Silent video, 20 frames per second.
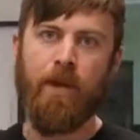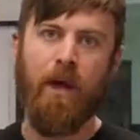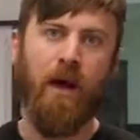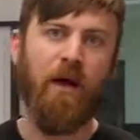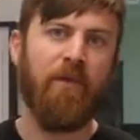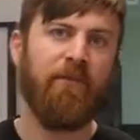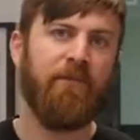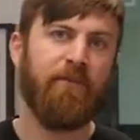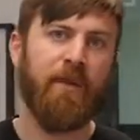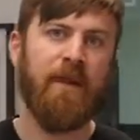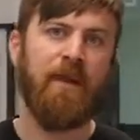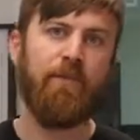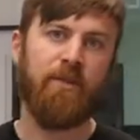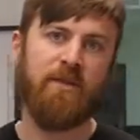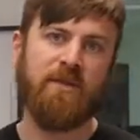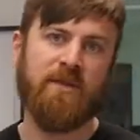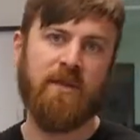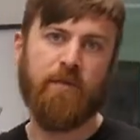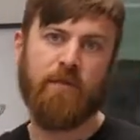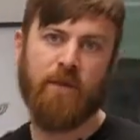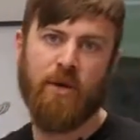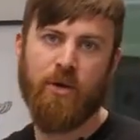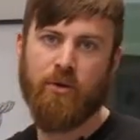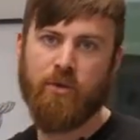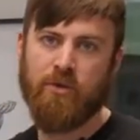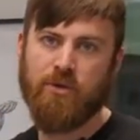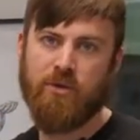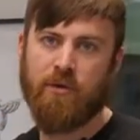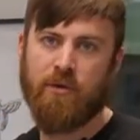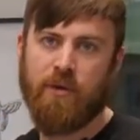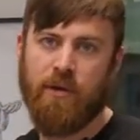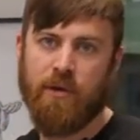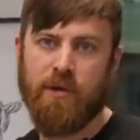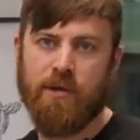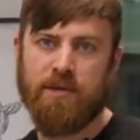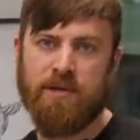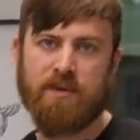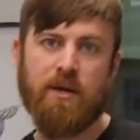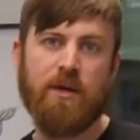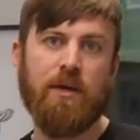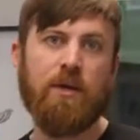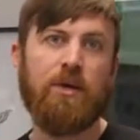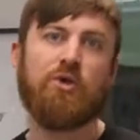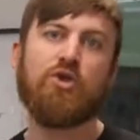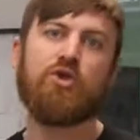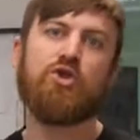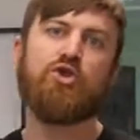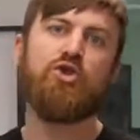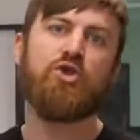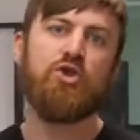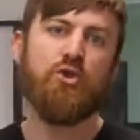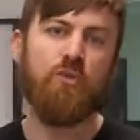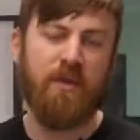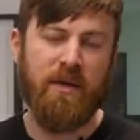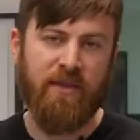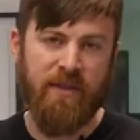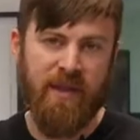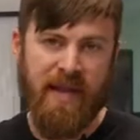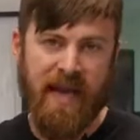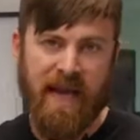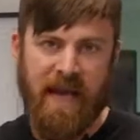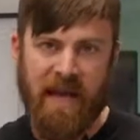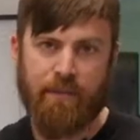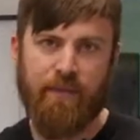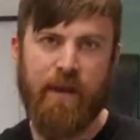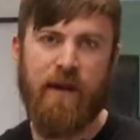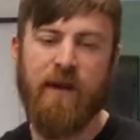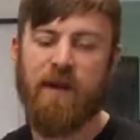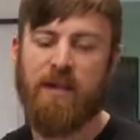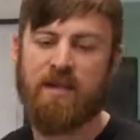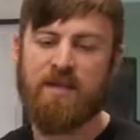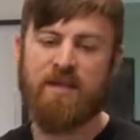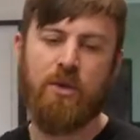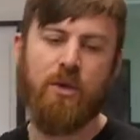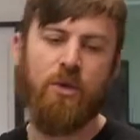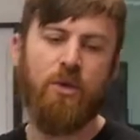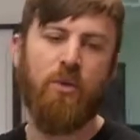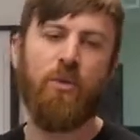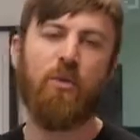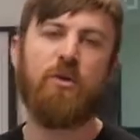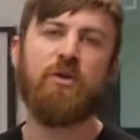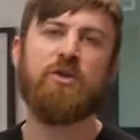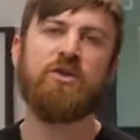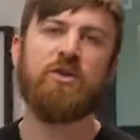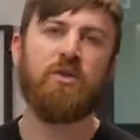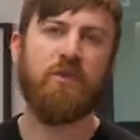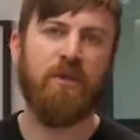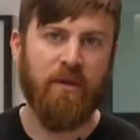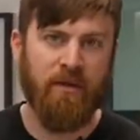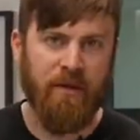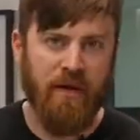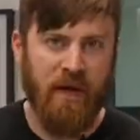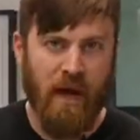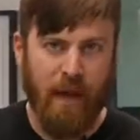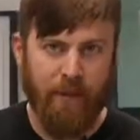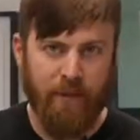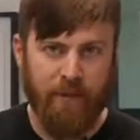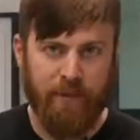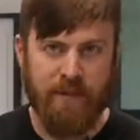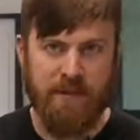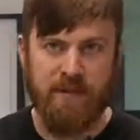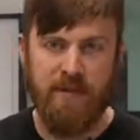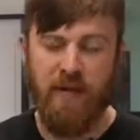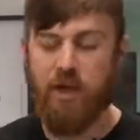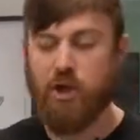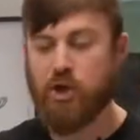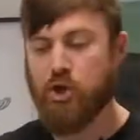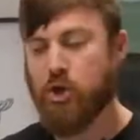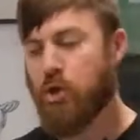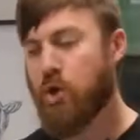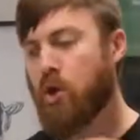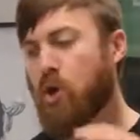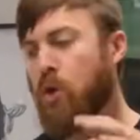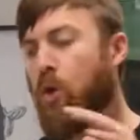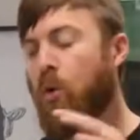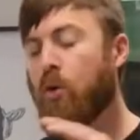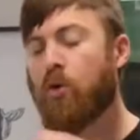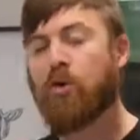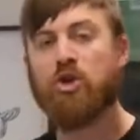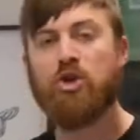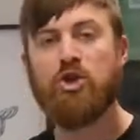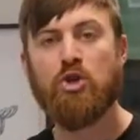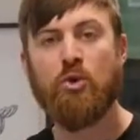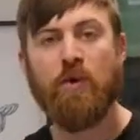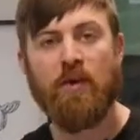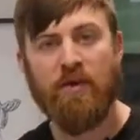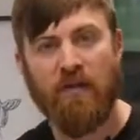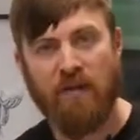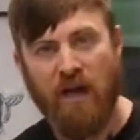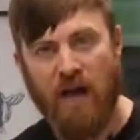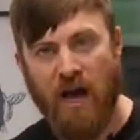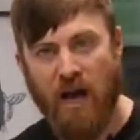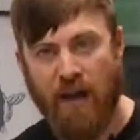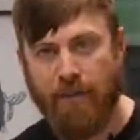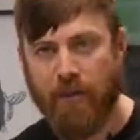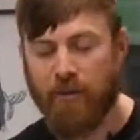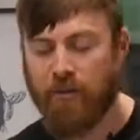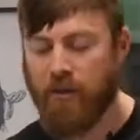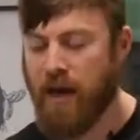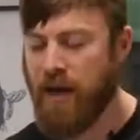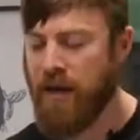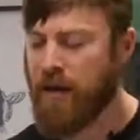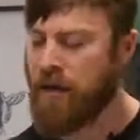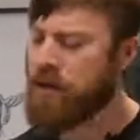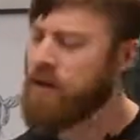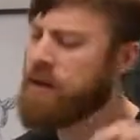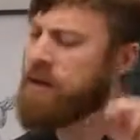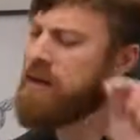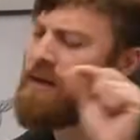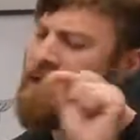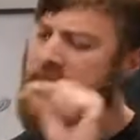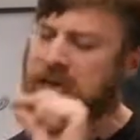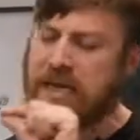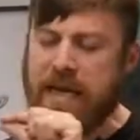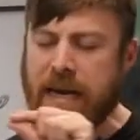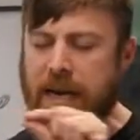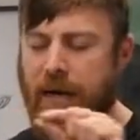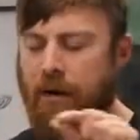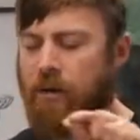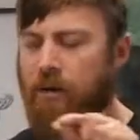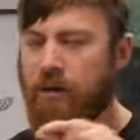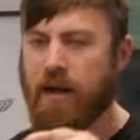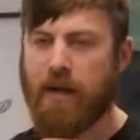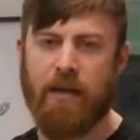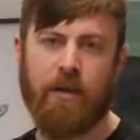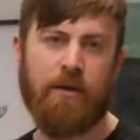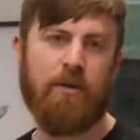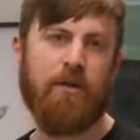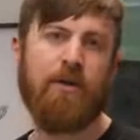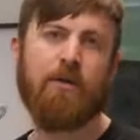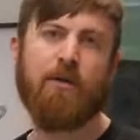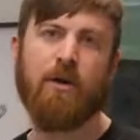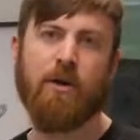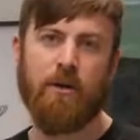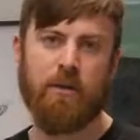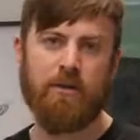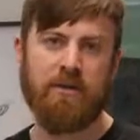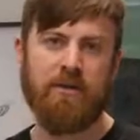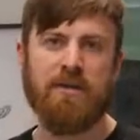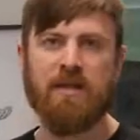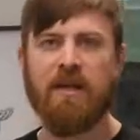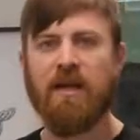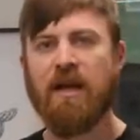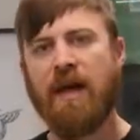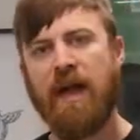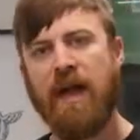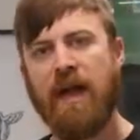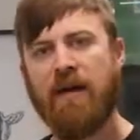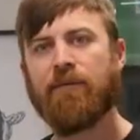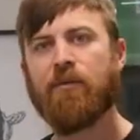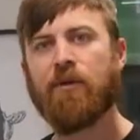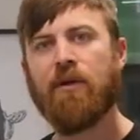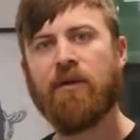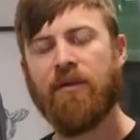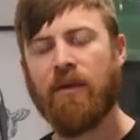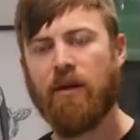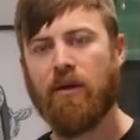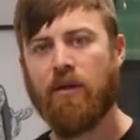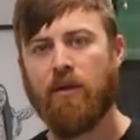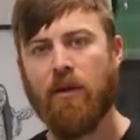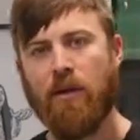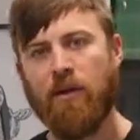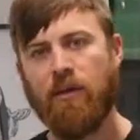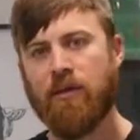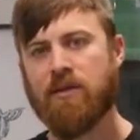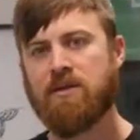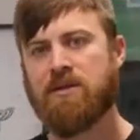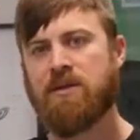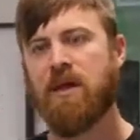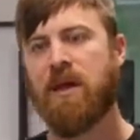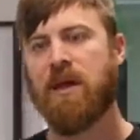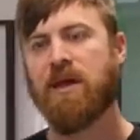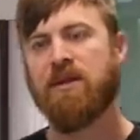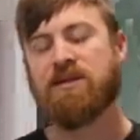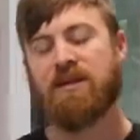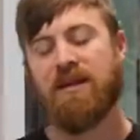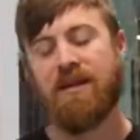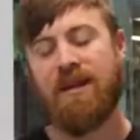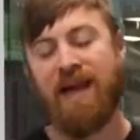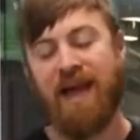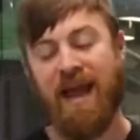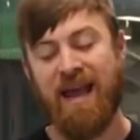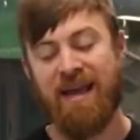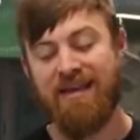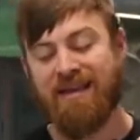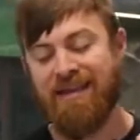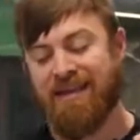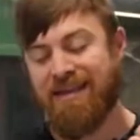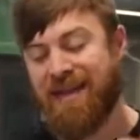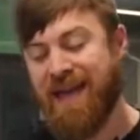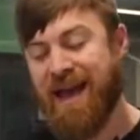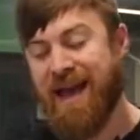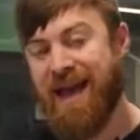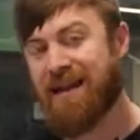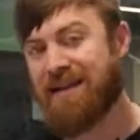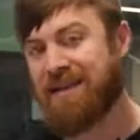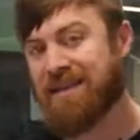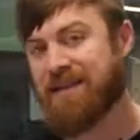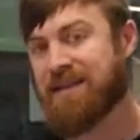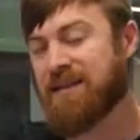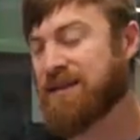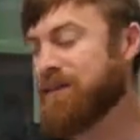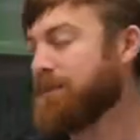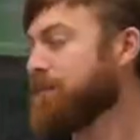of people's computer screens doing the ad buys, or doing the optimization, or doing the copywriting, narrating their notes, everything along those lines. And that